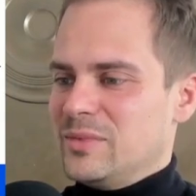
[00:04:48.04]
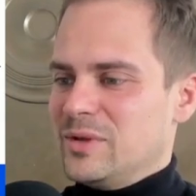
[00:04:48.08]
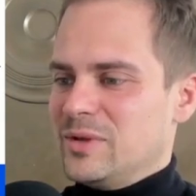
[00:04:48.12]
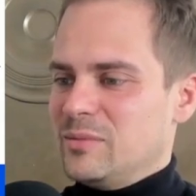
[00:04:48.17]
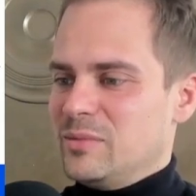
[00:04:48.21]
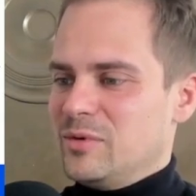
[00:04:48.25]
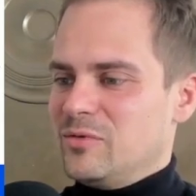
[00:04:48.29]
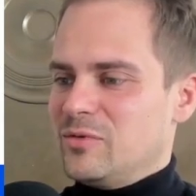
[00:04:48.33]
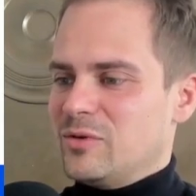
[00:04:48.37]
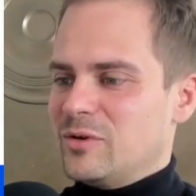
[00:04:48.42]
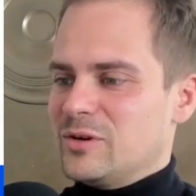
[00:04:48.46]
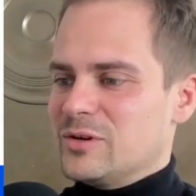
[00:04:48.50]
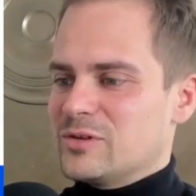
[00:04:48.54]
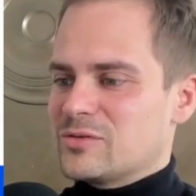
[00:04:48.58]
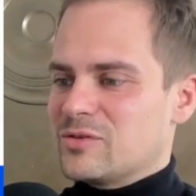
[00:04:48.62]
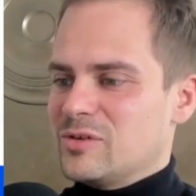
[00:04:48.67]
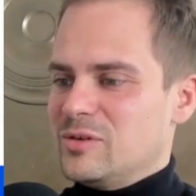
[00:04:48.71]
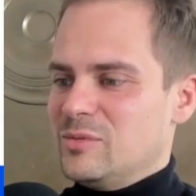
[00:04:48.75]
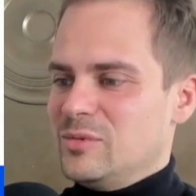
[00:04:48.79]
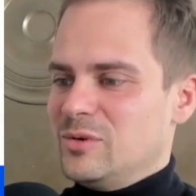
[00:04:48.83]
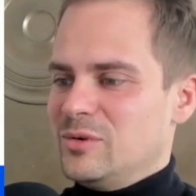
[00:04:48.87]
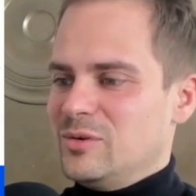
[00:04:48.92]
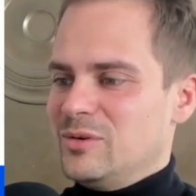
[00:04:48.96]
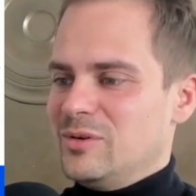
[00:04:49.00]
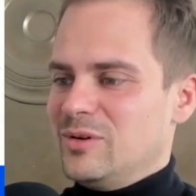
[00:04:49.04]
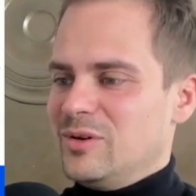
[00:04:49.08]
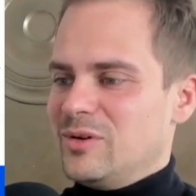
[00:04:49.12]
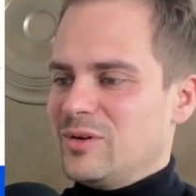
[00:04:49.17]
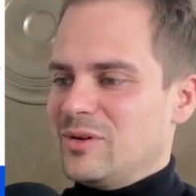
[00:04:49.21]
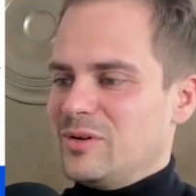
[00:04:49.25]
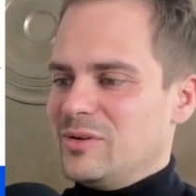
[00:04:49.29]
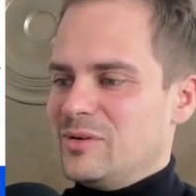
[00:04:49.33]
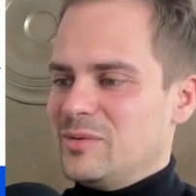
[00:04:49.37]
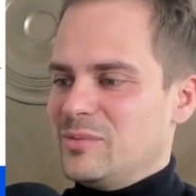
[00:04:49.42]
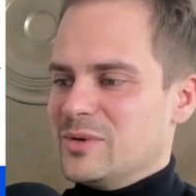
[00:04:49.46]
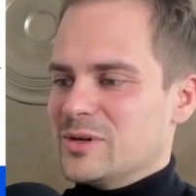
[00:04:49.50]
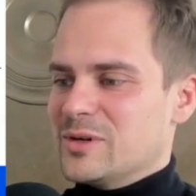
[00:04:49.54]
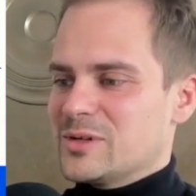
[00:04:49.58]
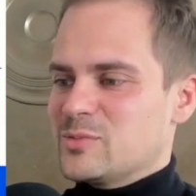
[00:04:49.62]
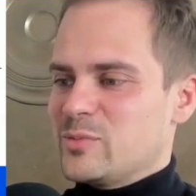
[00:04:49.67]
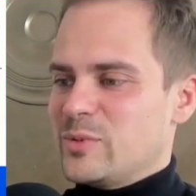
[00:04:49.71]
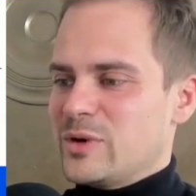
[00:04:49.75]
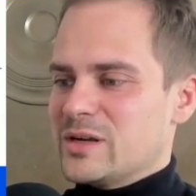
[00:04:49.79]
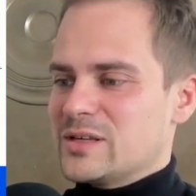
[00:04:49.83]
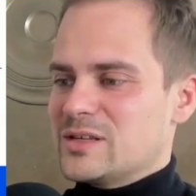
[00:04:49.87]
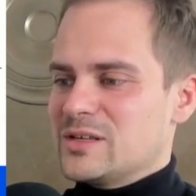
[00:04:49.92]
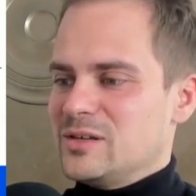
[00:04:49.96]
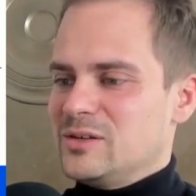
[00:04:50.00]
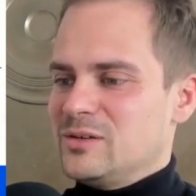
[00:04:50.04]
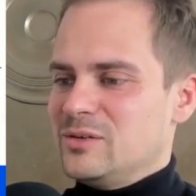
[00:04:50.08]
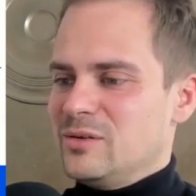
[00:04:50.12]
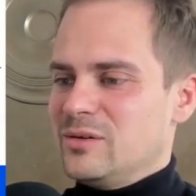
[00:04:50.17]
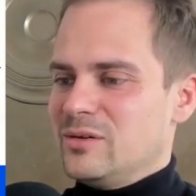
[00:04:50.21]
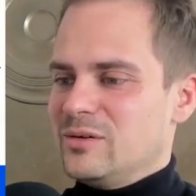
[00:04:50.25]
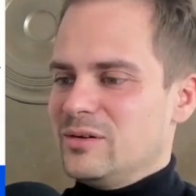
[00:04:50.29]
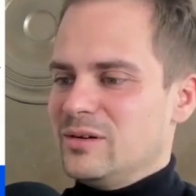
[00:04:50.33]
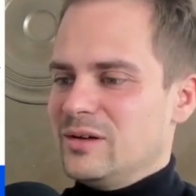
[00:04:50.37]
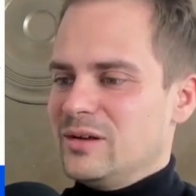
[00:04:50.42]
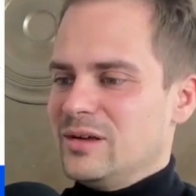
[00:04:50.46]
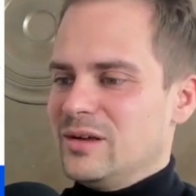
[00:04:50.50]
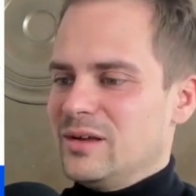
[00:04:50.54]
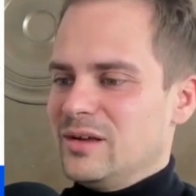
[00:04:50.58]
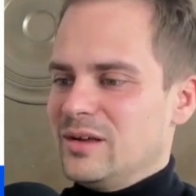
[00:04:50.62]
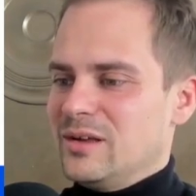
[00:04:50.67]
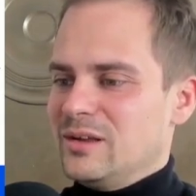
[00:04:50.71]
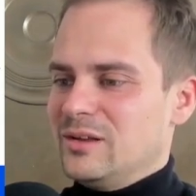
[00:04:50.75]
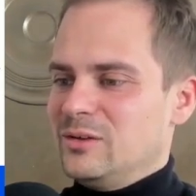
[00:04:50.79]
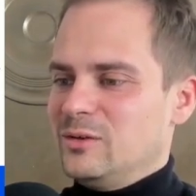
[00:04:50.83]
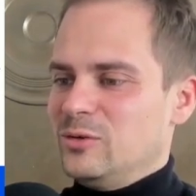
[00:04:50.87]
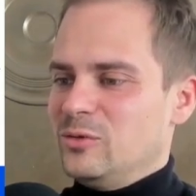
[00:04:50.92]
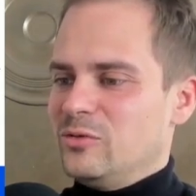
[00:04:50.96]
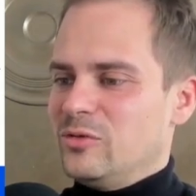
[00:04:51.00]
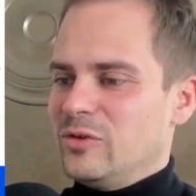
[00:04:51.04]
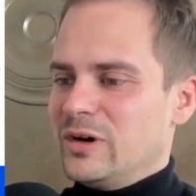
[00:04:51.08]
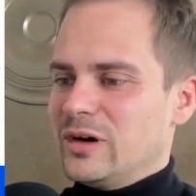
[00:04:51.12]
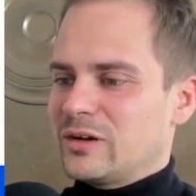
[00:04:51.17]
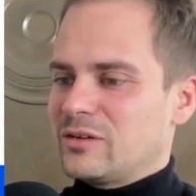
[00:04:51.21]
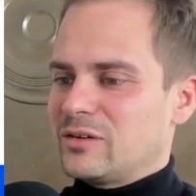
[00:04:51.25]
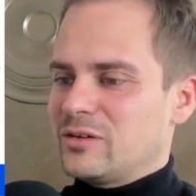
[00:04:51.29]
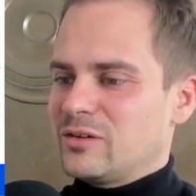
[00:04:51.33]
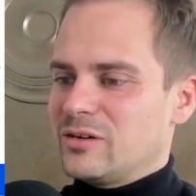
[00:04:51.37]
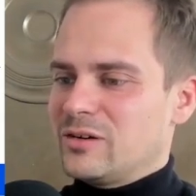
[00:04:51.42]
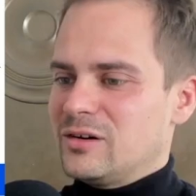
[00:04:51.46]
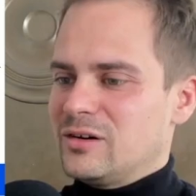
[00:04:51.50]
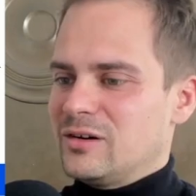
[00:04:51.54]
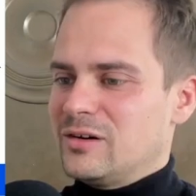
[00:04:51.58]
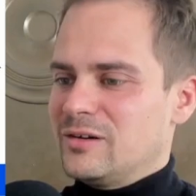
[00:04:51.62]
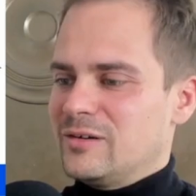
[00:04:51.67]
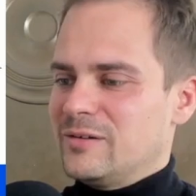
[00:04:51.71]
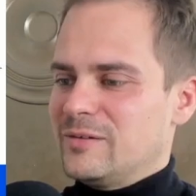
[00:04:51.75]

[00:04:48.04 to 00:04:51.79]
before you scream Uno, you must pass it to a two-factor